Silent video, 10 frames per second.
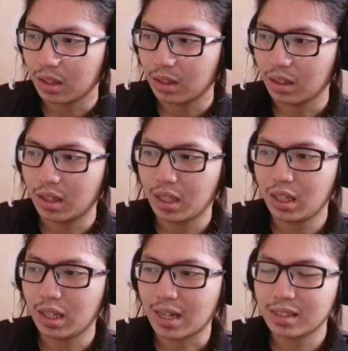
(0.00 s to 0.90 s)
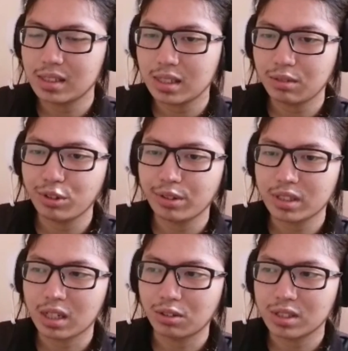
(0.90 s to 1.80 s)
the answer would
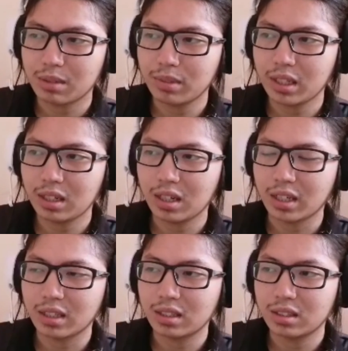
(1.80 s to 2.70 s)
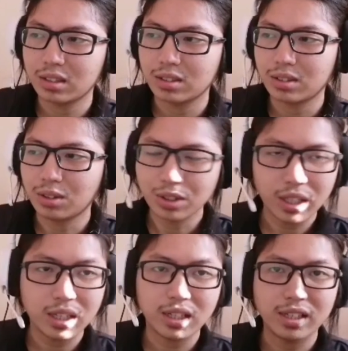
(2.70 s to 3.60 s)
sound something like,
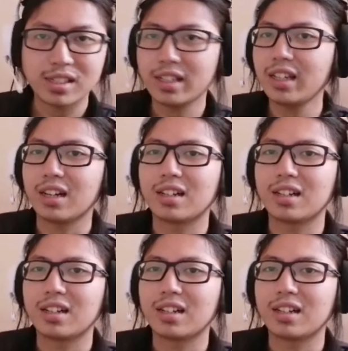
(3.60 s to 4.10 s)
"Okay, it's a deal."